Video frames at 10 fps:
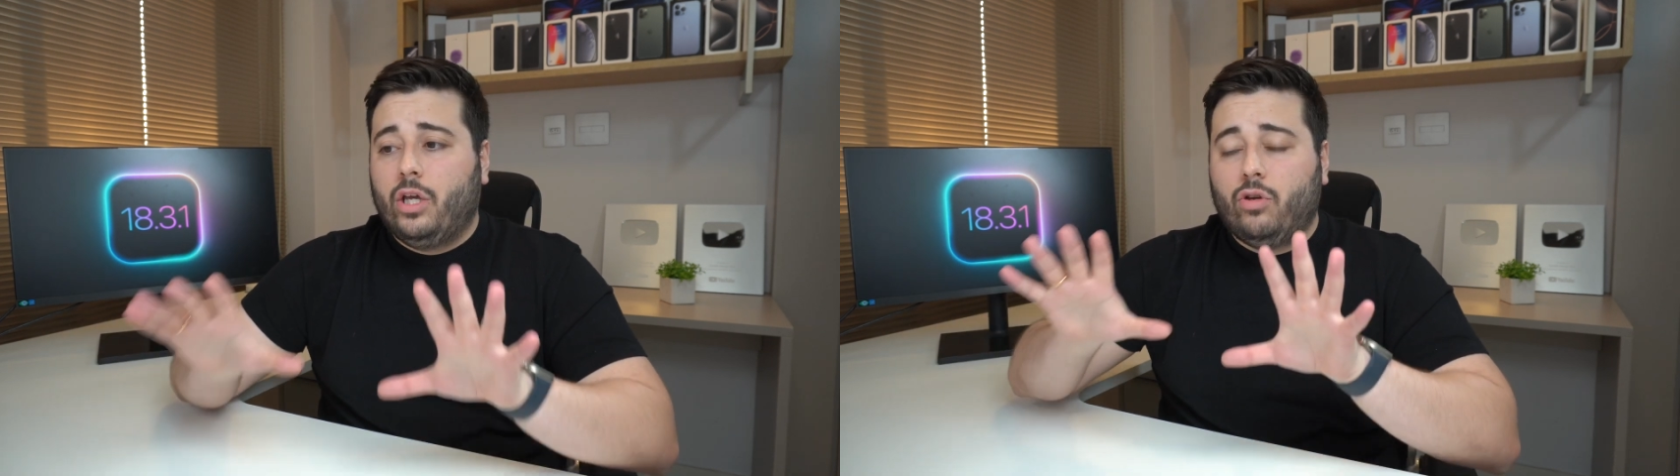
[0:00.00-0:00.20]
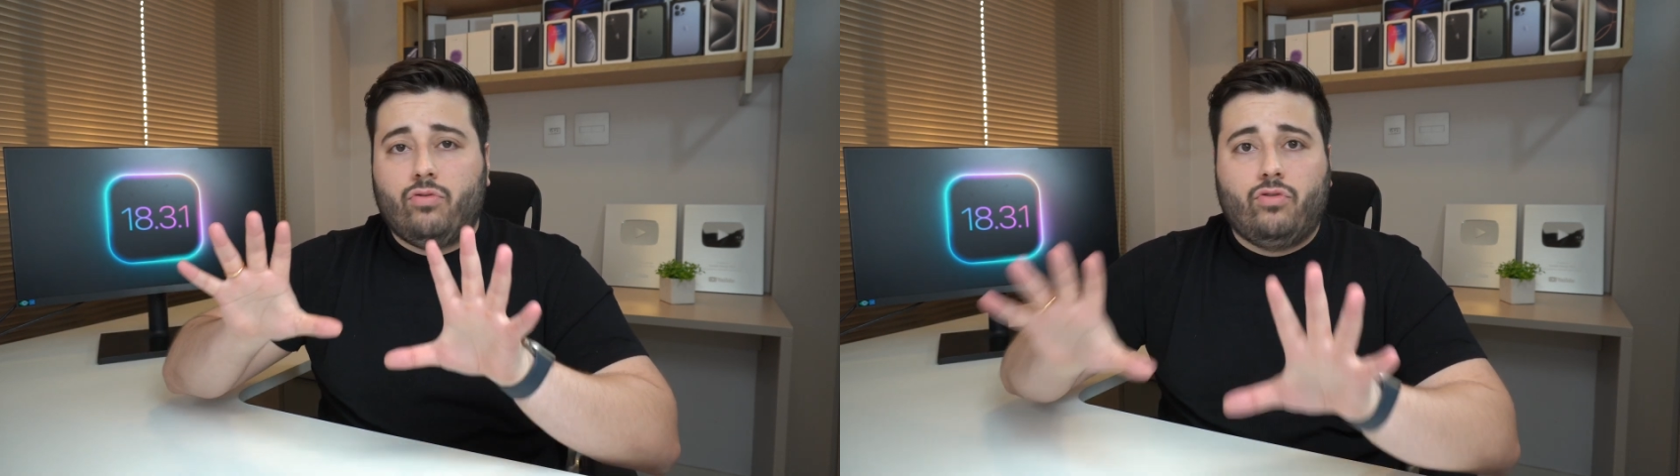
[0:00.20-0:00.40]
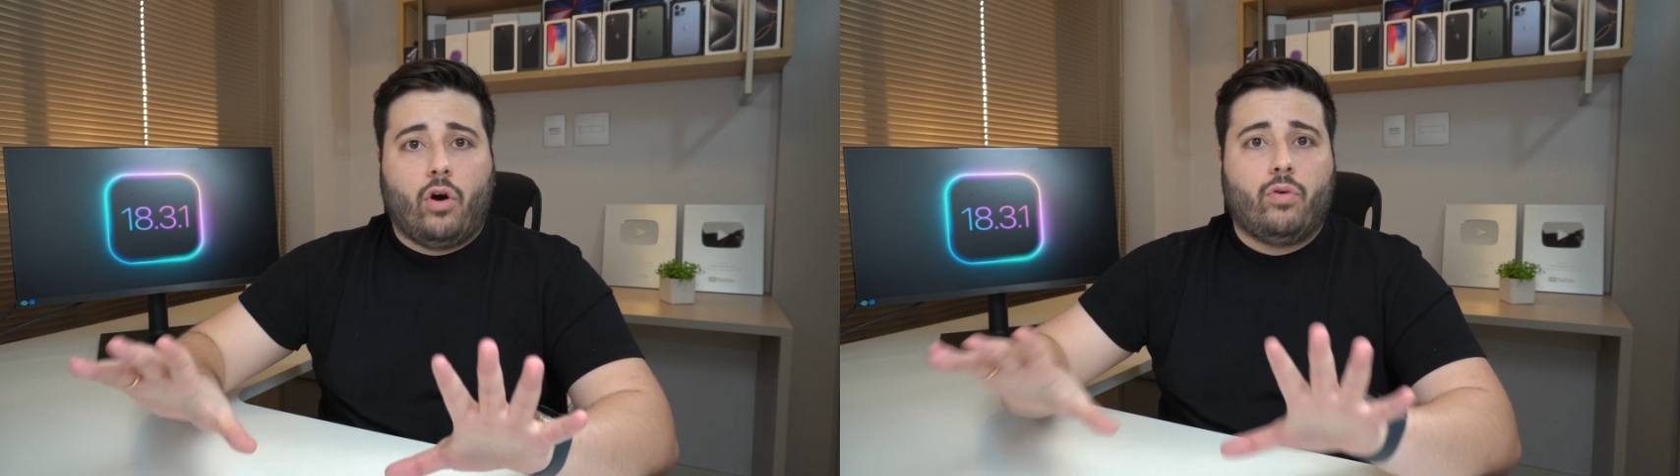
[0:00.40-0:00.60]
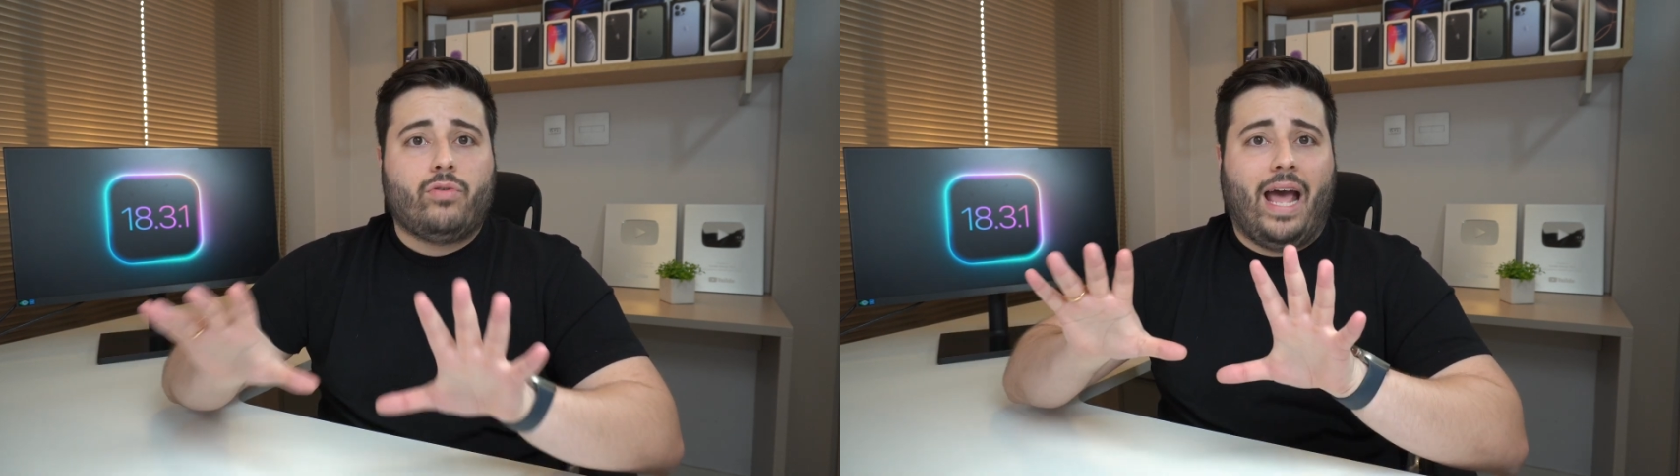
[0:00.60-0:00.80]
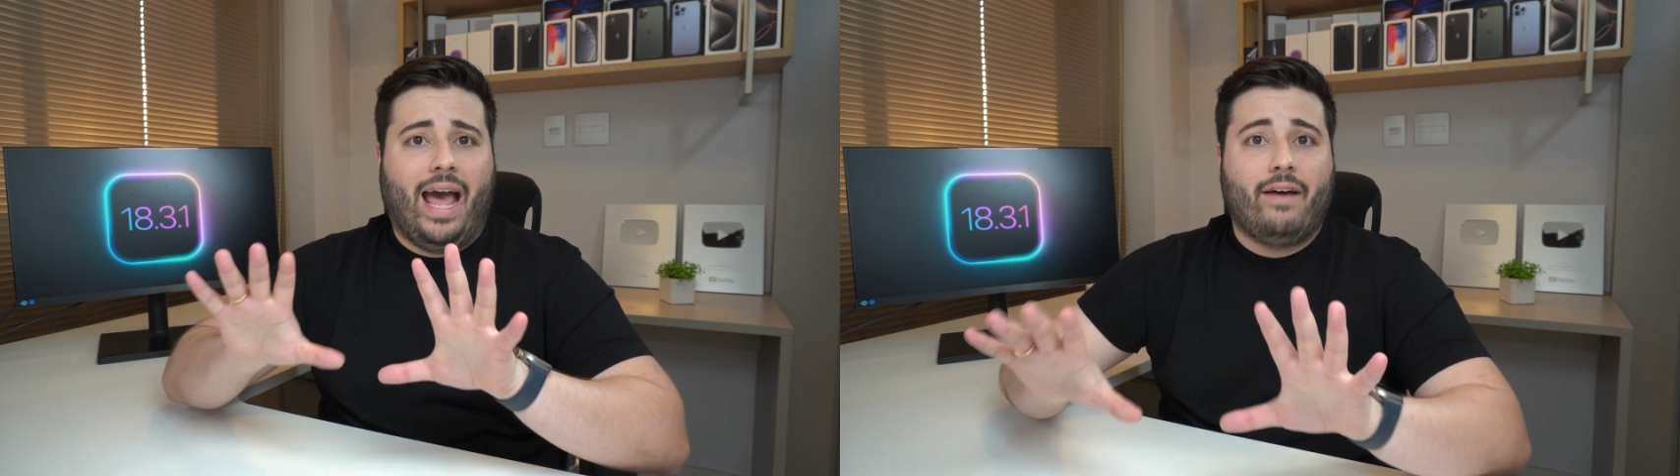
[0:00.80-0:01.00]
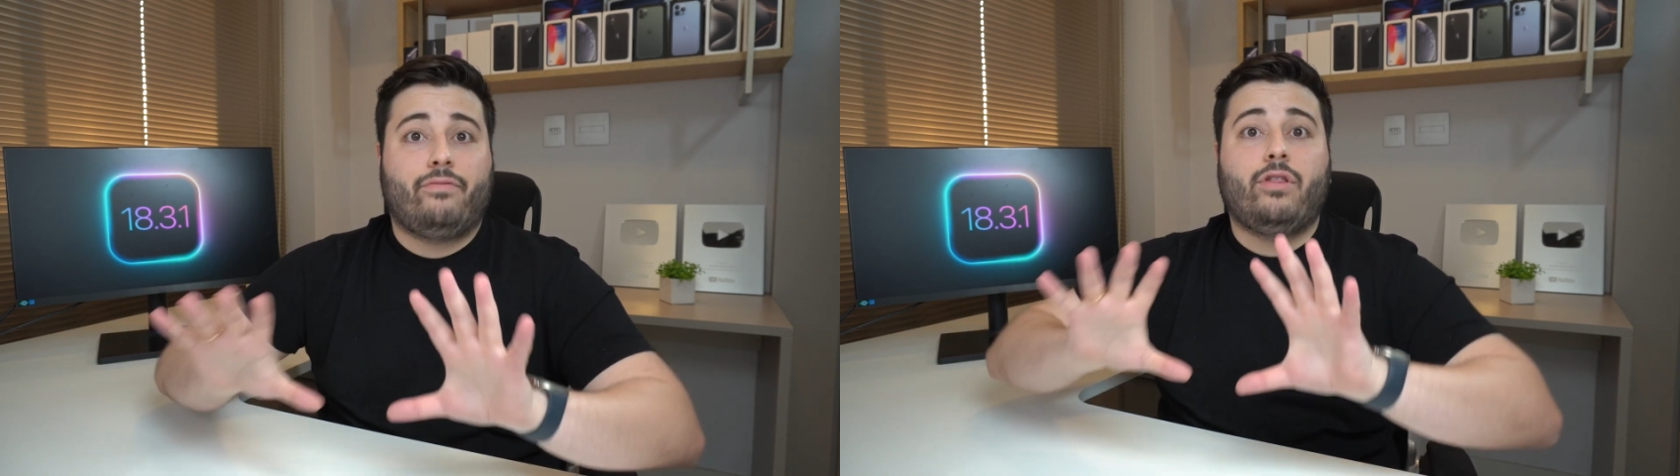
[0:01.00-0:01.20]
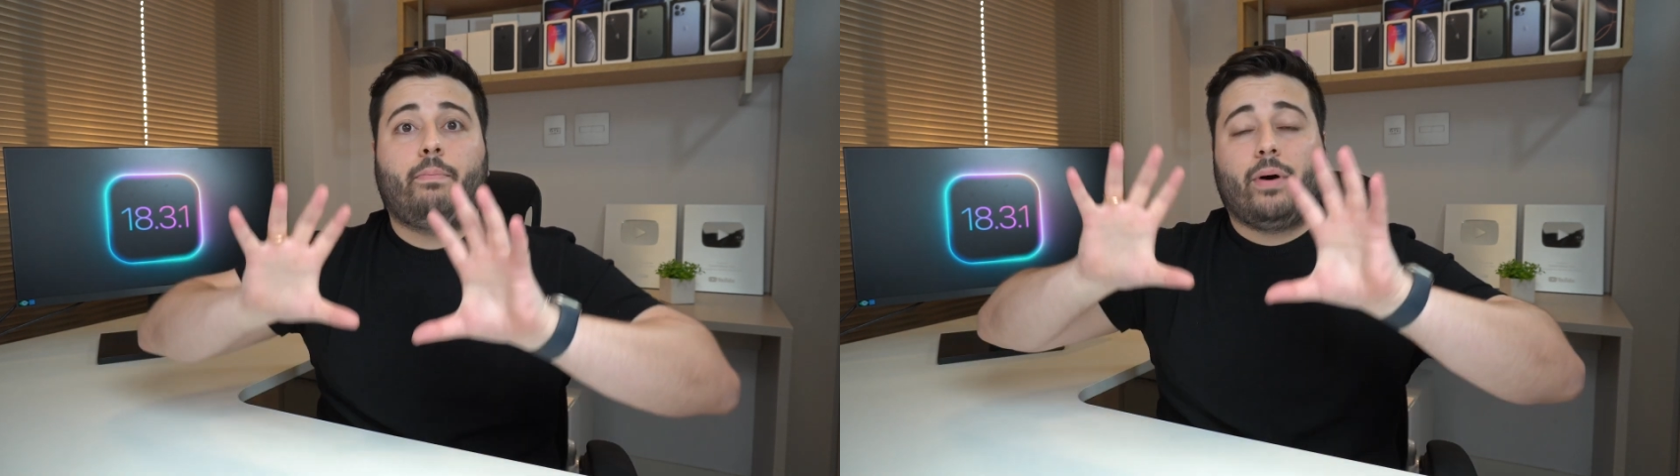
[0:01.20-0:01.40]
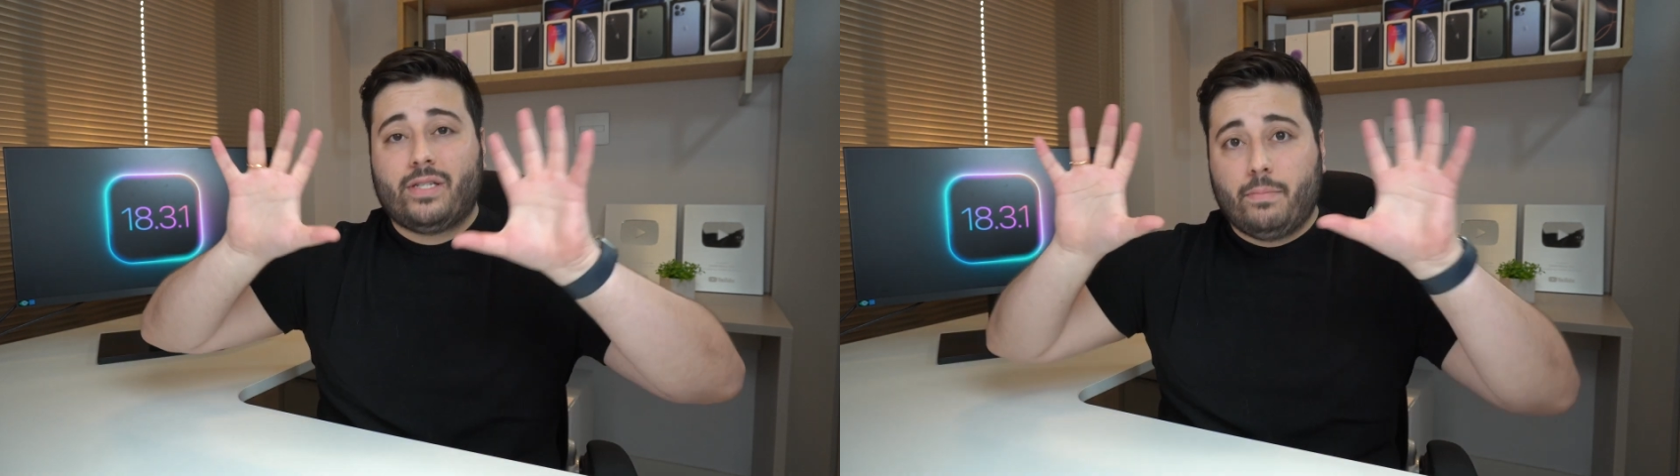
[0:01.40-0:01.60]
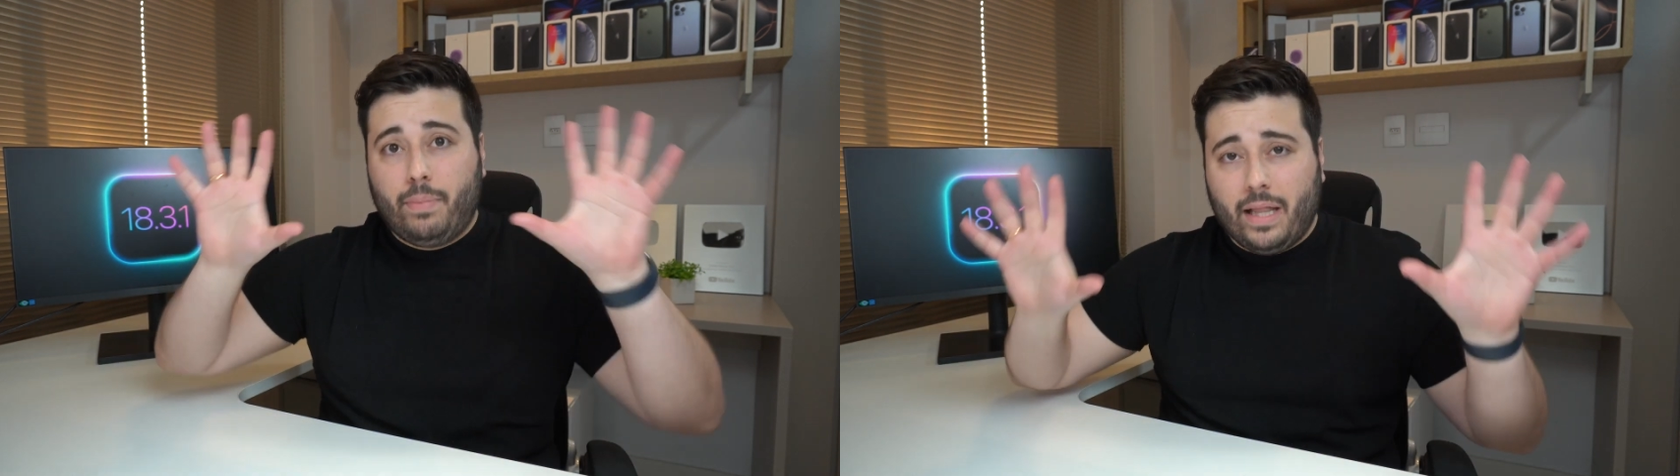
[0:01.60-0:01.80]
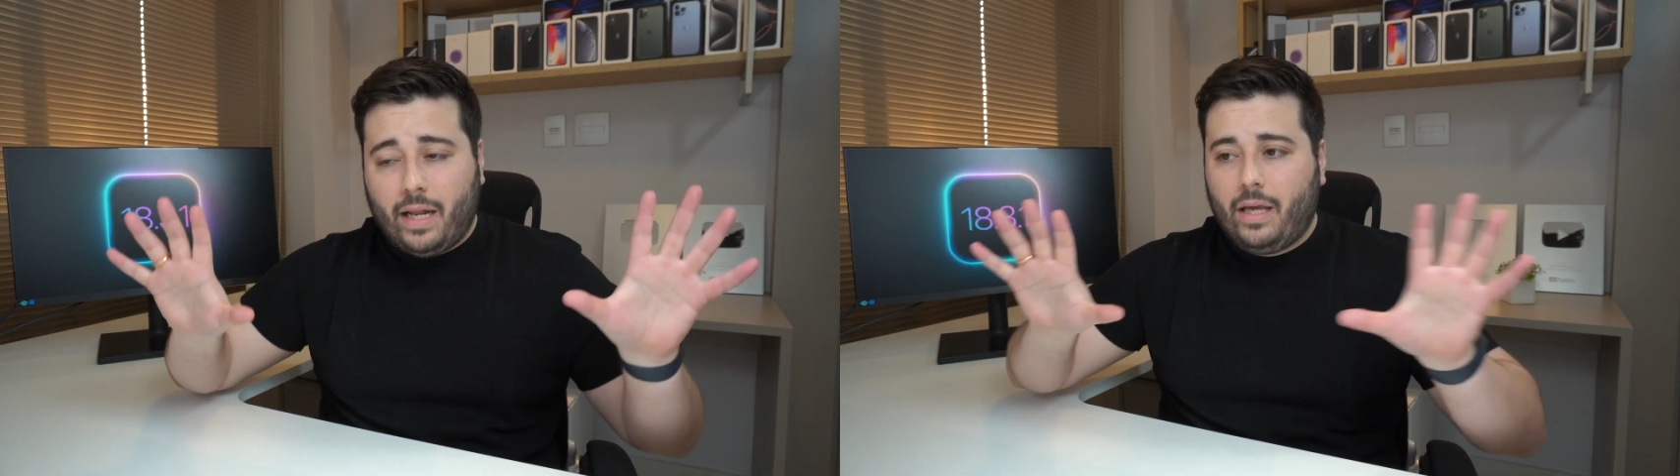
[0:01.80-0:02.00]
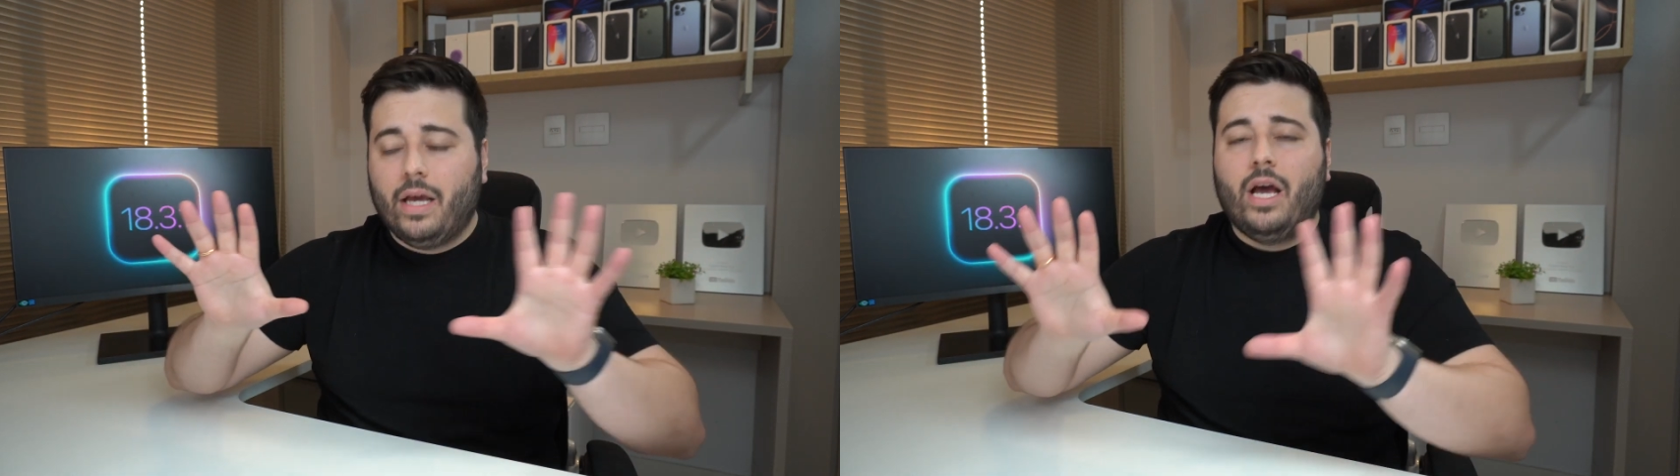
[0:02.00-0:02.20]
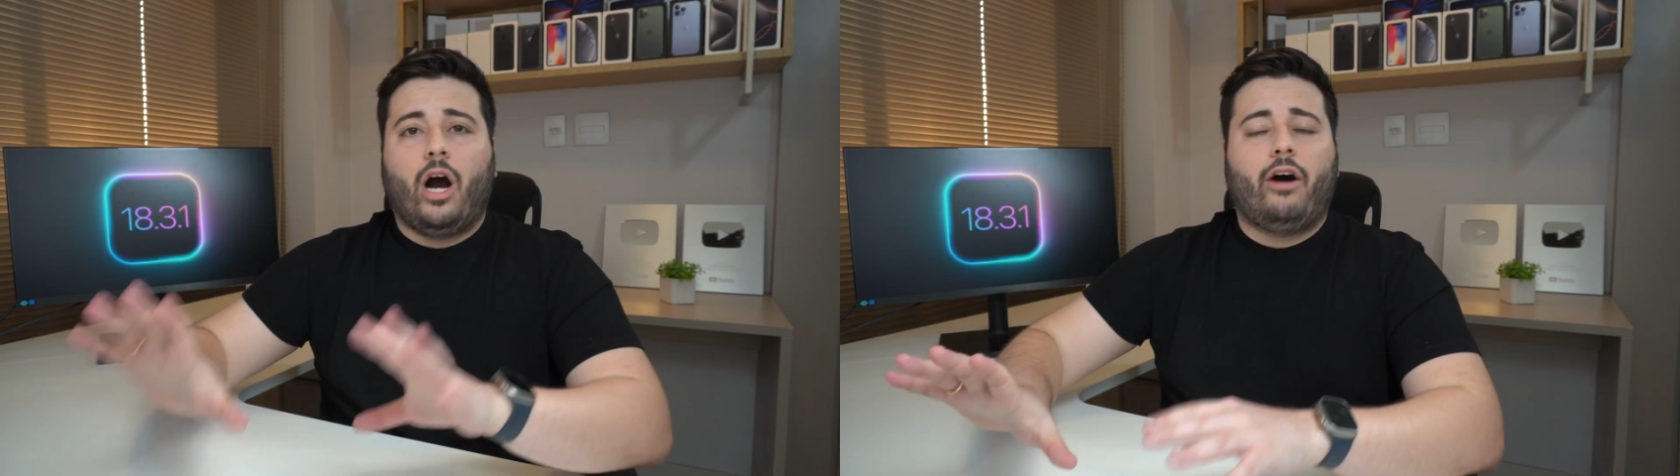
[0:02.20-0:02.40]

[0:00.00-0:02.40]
you don't have the possibility